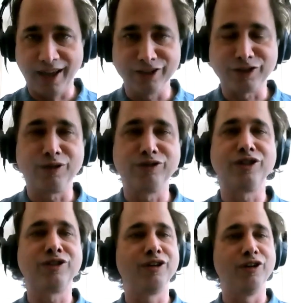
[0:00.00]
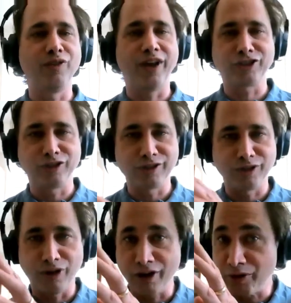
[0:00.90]
Cancer Institute, National
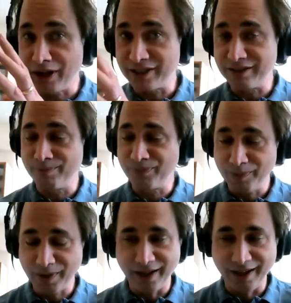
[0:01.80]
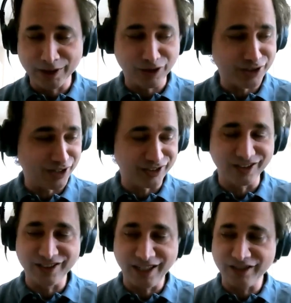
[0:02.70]
Institute of Arthritis and uh, Musculoskeletal
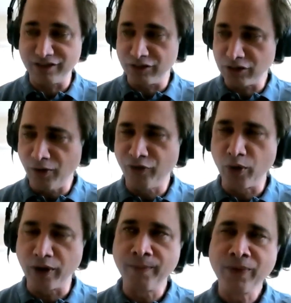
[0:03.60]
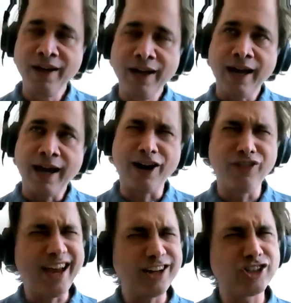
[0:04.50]
Diseases, and so forth. Our
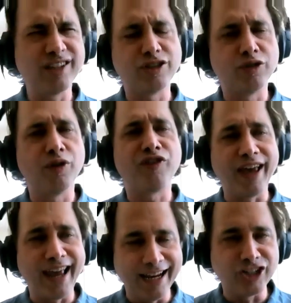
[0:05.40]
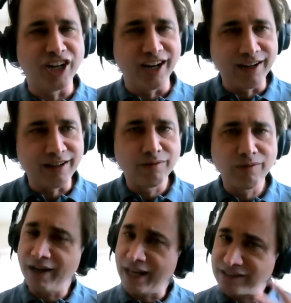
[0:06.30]
National Institute for Aging,
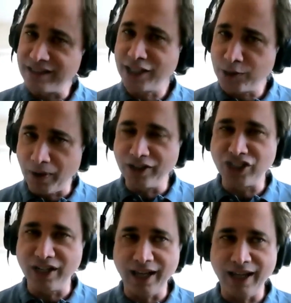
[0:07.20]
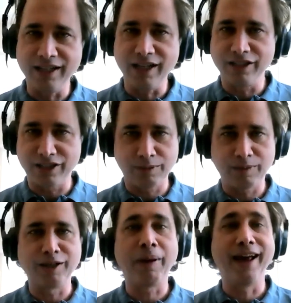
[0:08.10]
well, has a nice budget. It, it,
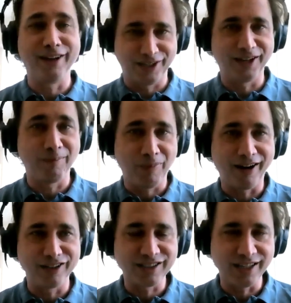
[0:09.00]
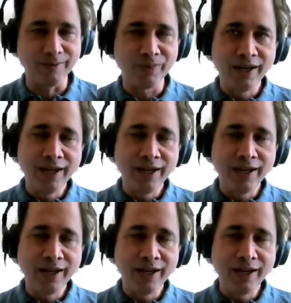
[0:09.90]
it pales in comparison.